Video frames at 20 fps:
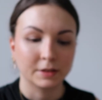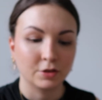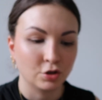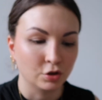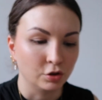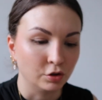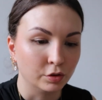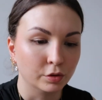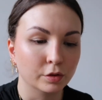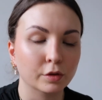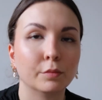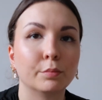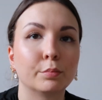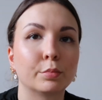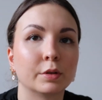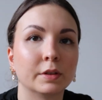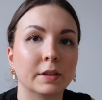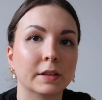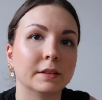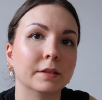Such a good
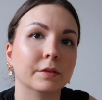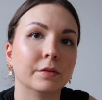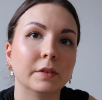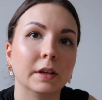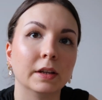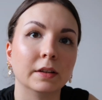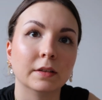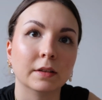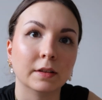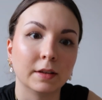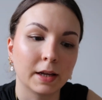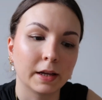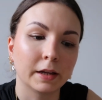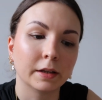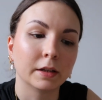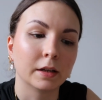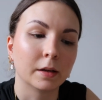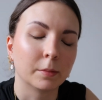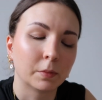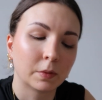productive day
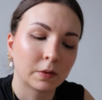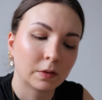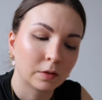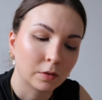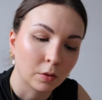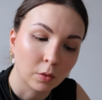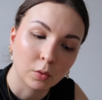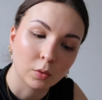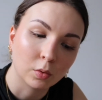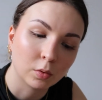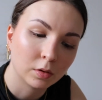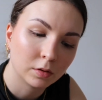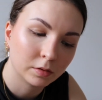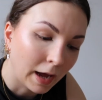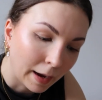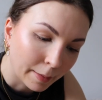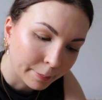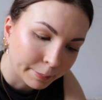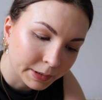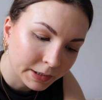today and I'm so
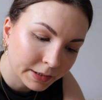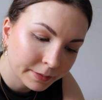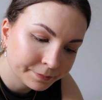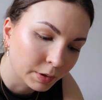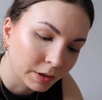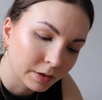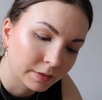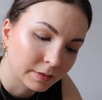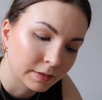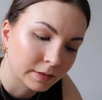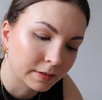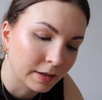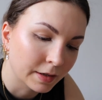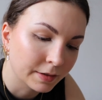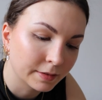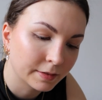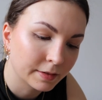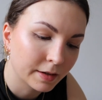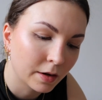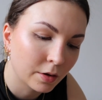happy because the
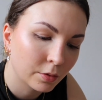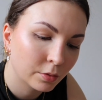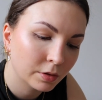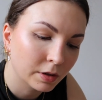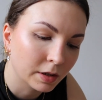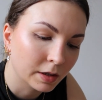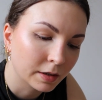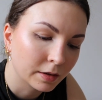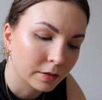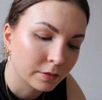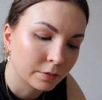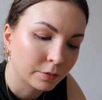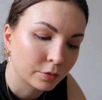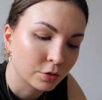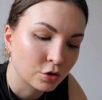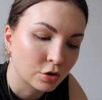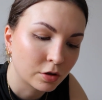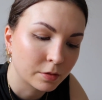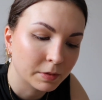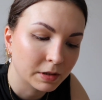sun is out, and
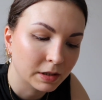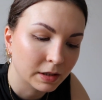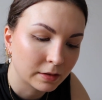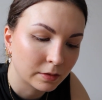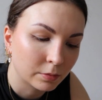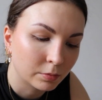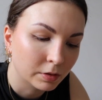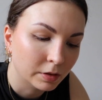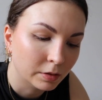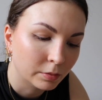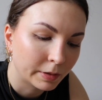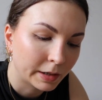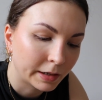for Germany it's really